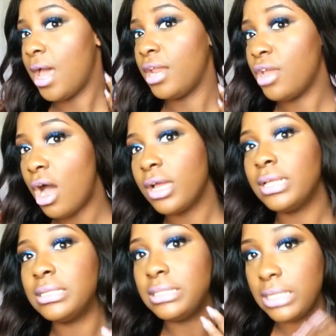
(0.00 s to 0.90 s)
And y'all
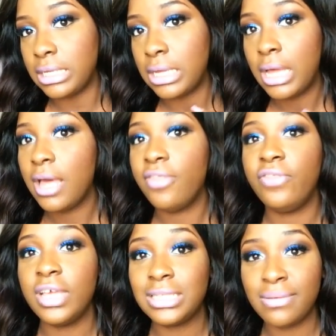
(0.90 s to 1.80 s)
can see this